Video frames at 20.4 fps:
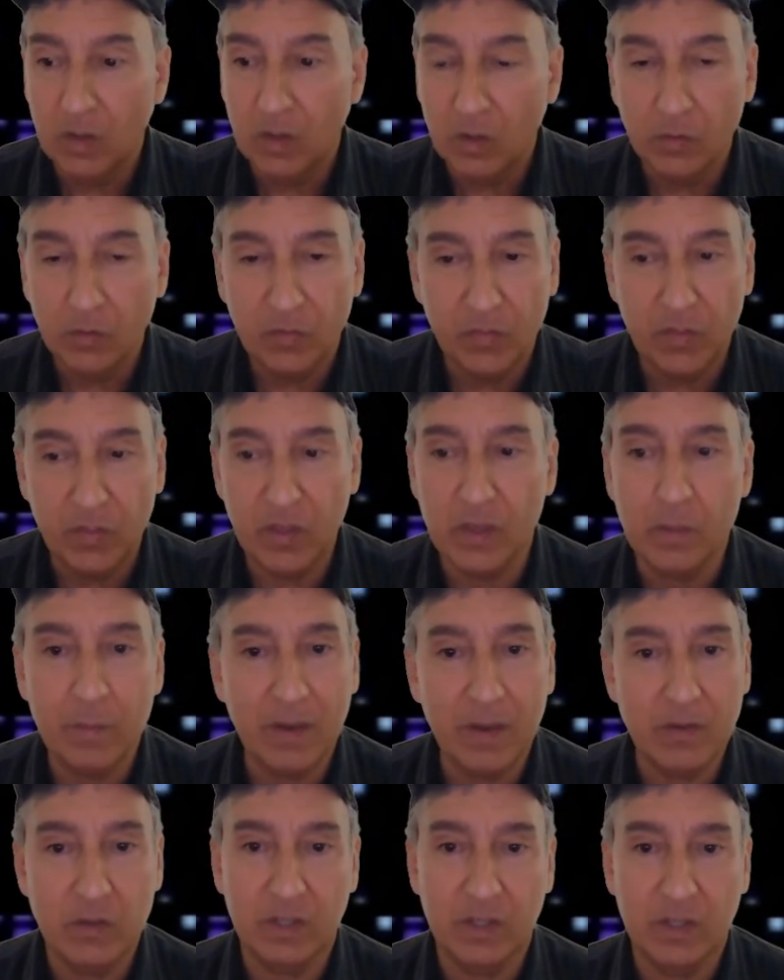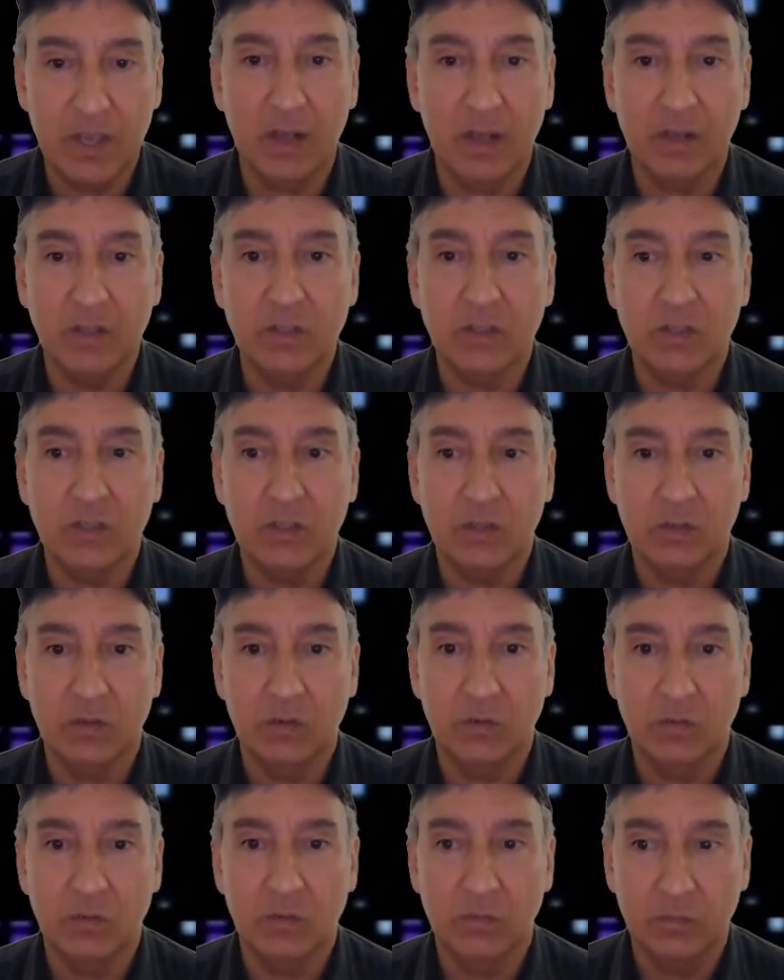think about your talents,
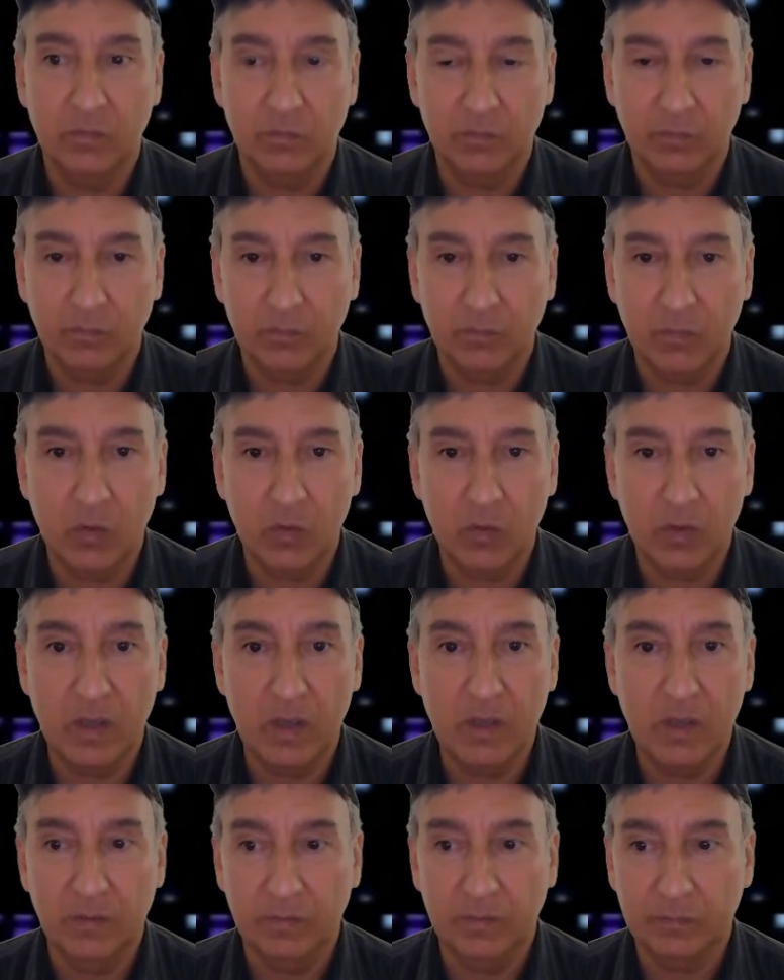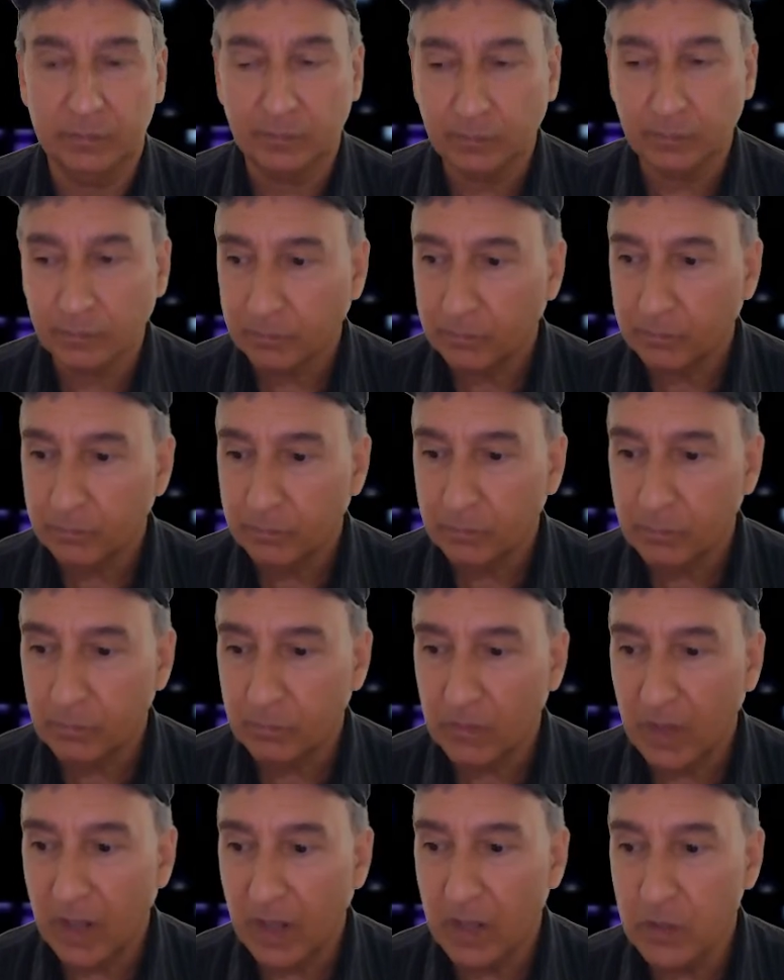okay,
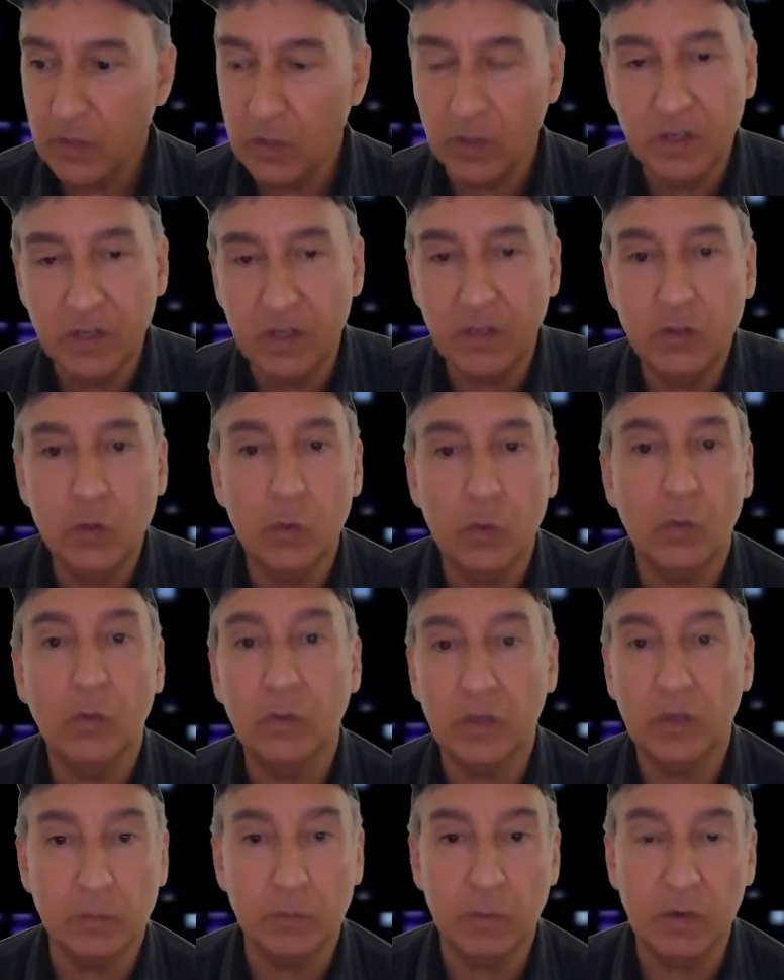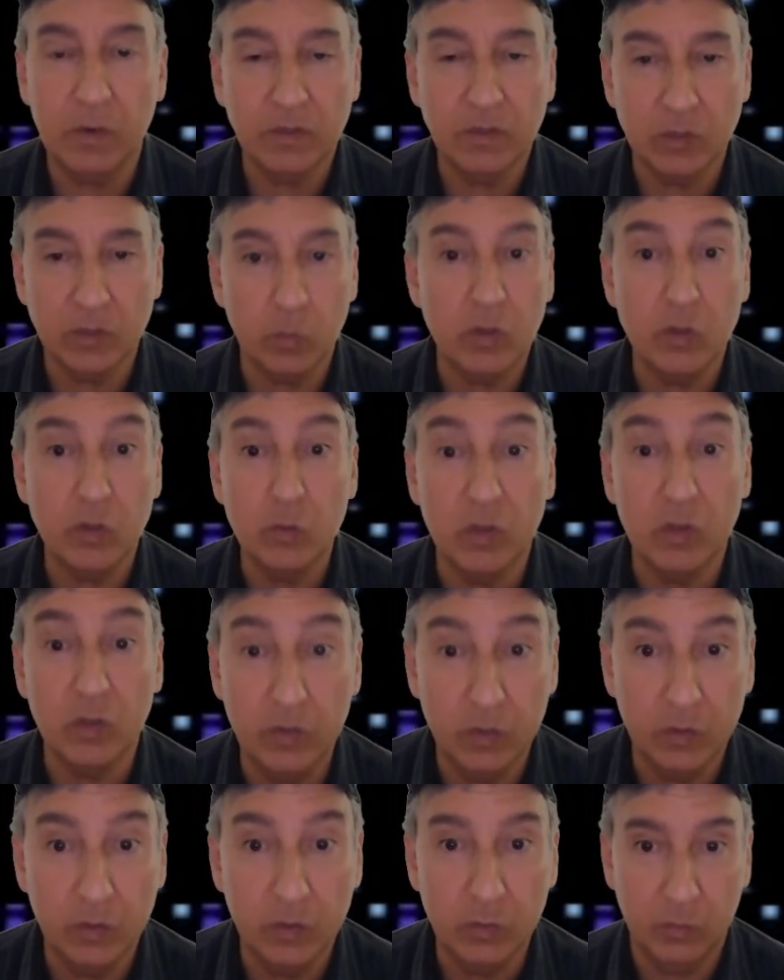and your own experiences, what you can
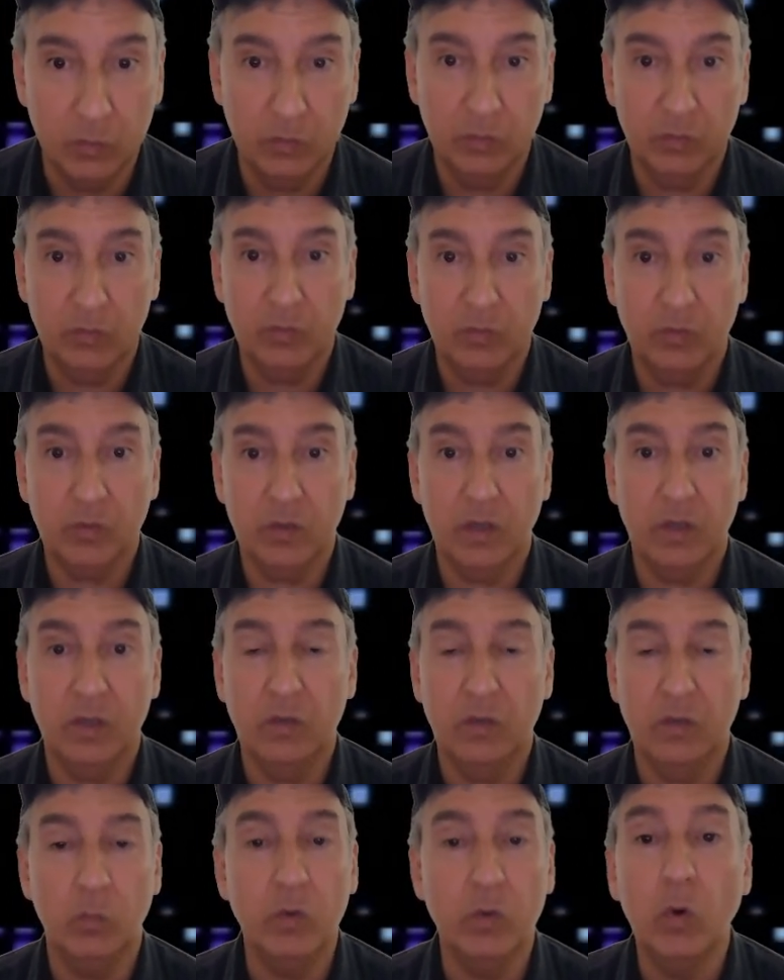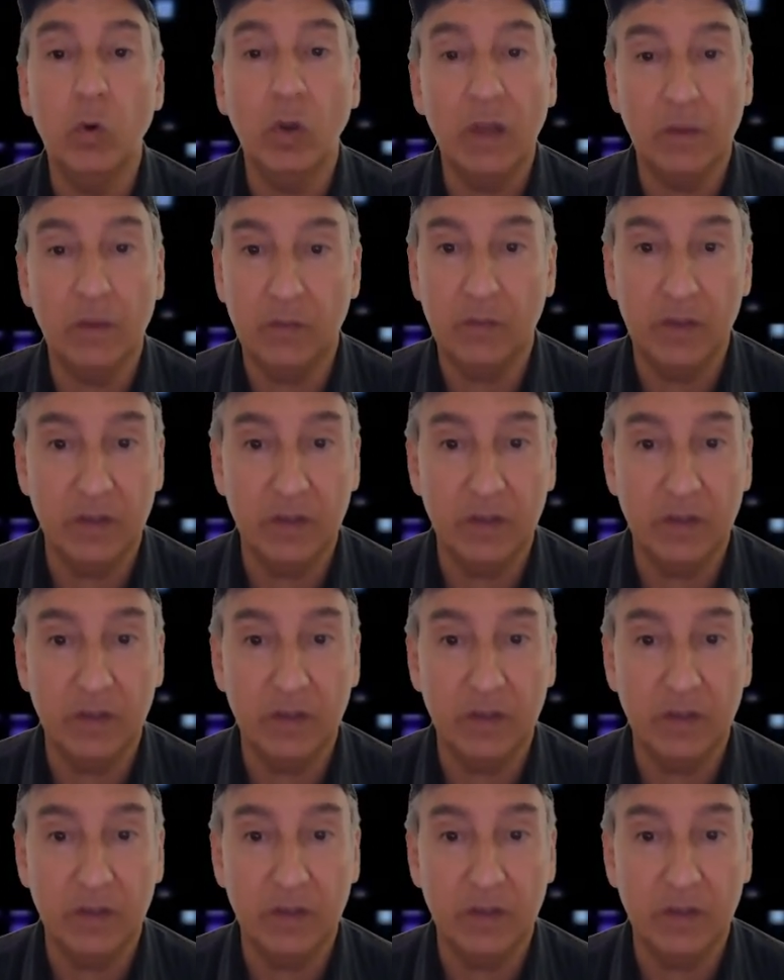do, okay? We all have hidden